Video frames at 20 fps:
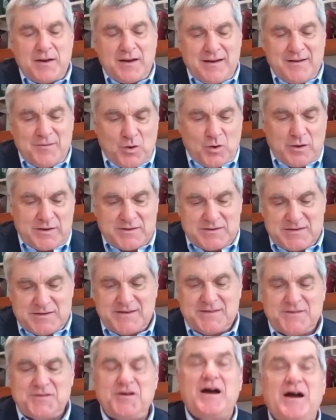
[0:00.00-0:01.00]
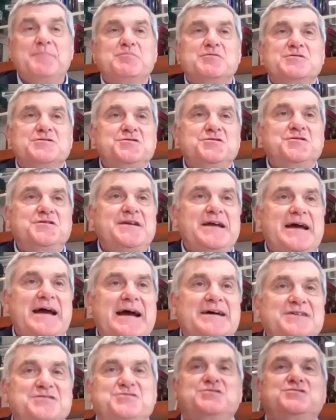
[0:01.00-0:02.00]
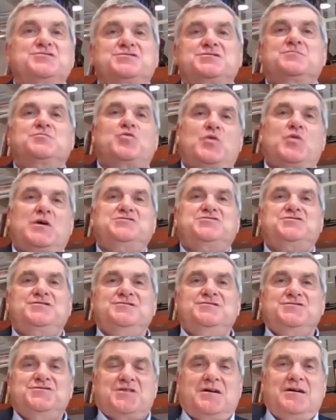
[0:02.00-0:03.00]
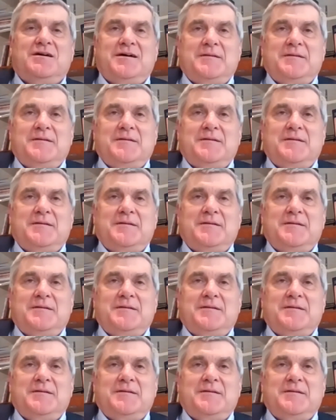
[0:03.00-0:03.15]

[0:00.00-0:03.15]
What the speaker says: I want to take the opportunity to ask you some questions